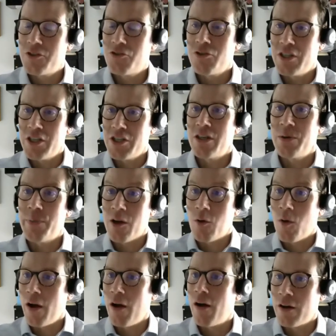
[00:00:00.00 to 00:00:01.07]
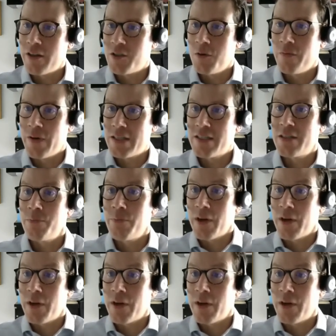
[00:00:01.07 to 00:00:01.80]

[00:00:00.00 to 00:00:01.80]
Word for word: It's traditionally been quite hard to invest in